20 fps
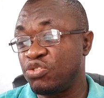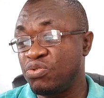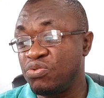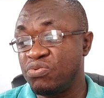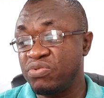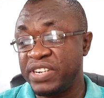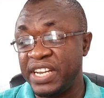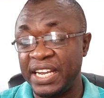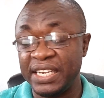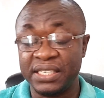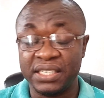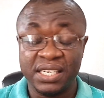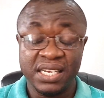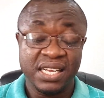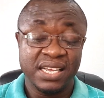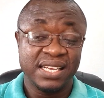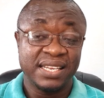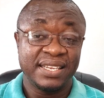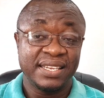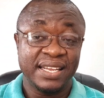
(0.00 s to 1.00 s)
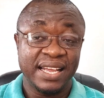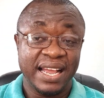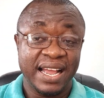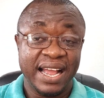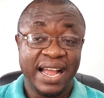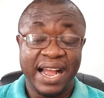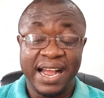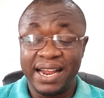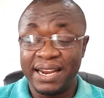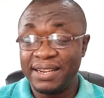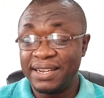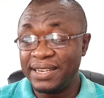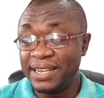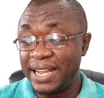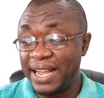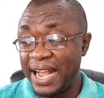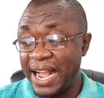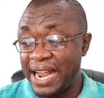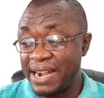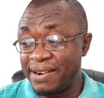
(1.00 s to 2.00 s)
know that
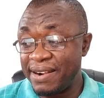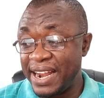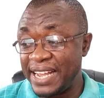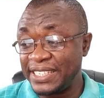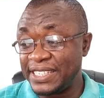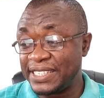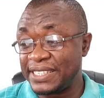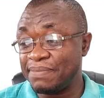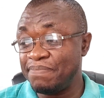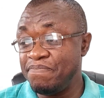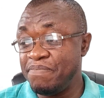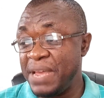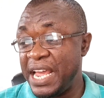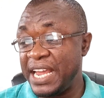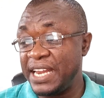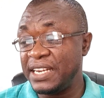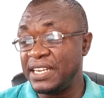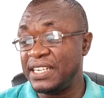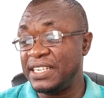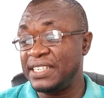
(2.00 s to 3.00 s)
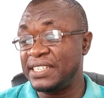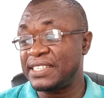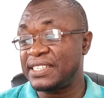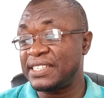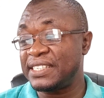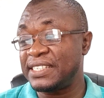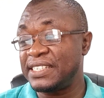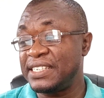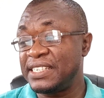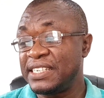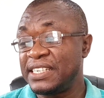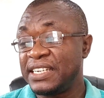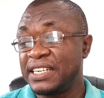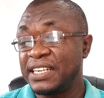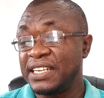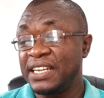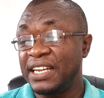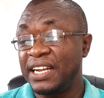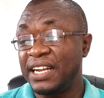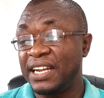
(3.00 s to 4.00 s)
harassment is
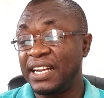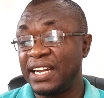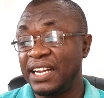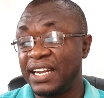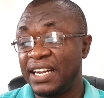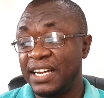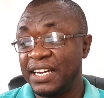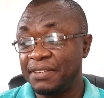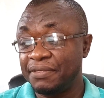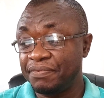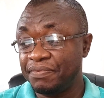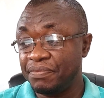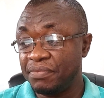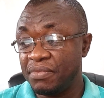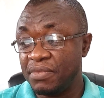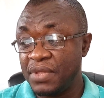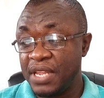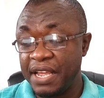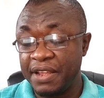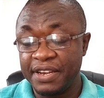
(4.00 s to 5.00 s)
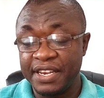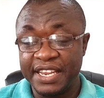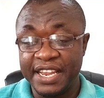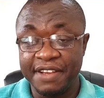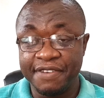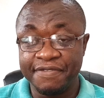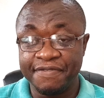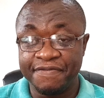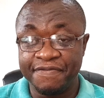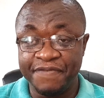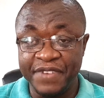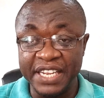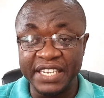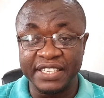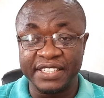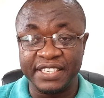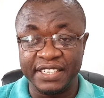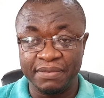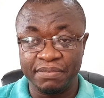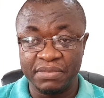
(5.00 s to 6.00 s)
the
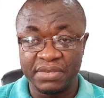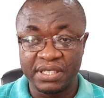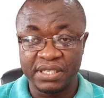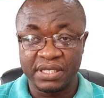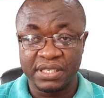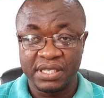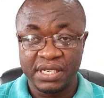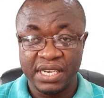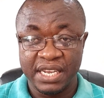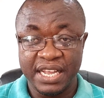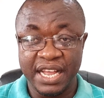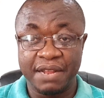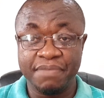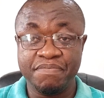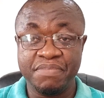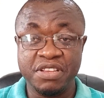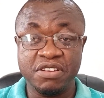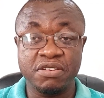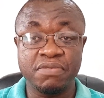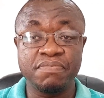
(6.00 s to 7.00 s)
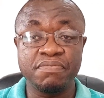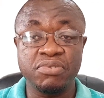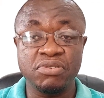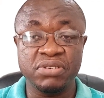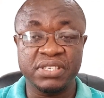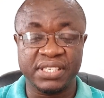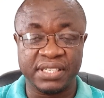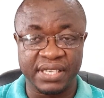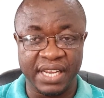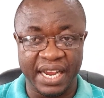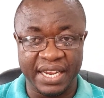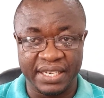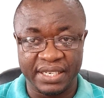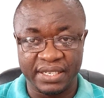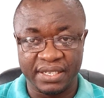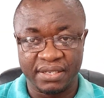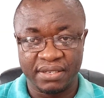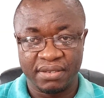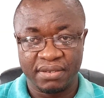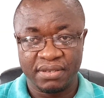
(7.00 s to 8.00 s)
victims can be on both
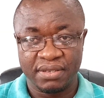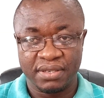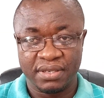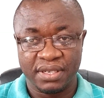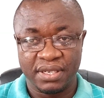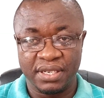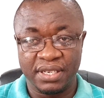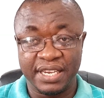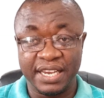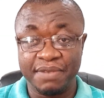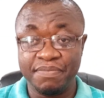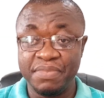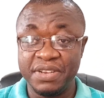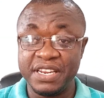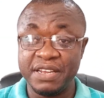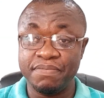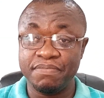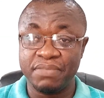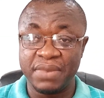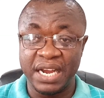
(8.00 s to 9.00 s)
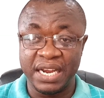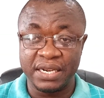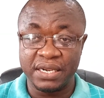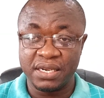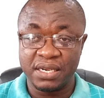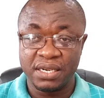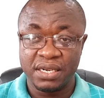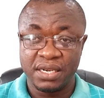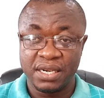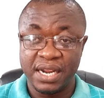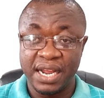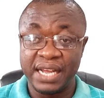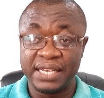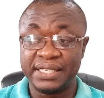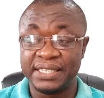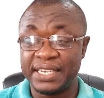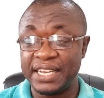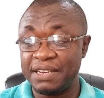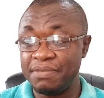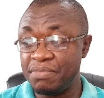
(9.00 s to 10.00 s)
sides. It can be the man
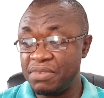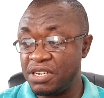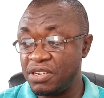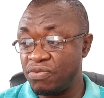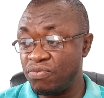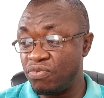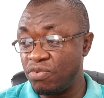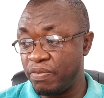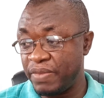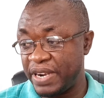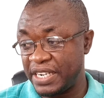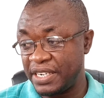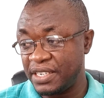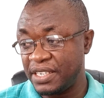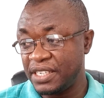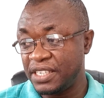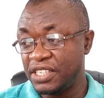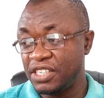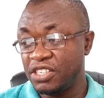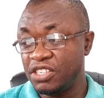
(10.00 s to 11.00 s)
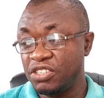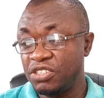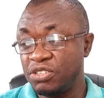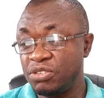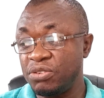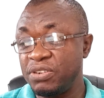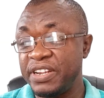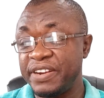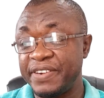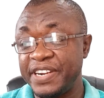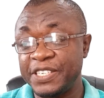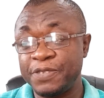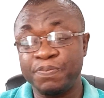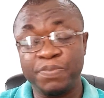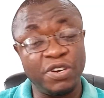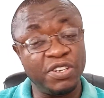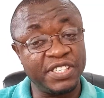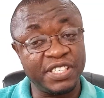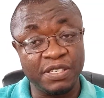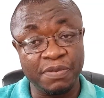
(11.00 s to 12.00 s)
as can be the woman. So the
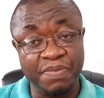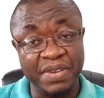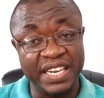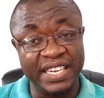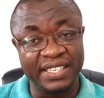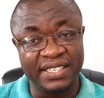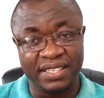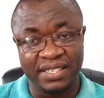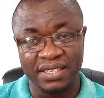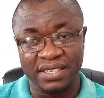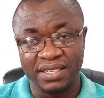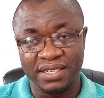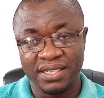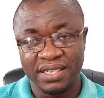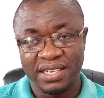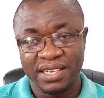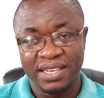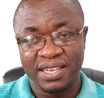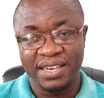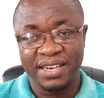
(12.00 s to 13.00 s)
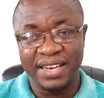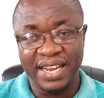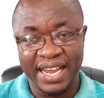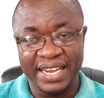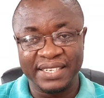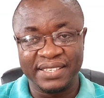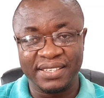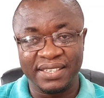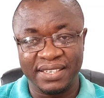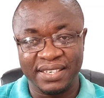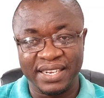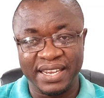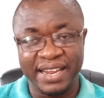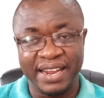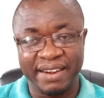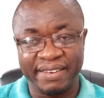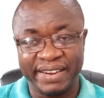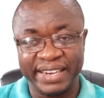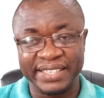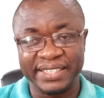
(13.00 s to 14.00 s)
responsibility lies in the
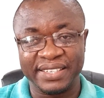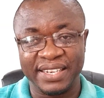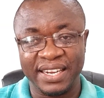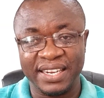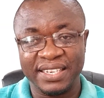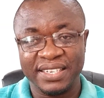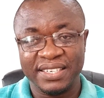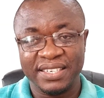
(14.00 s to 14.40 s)
harasser.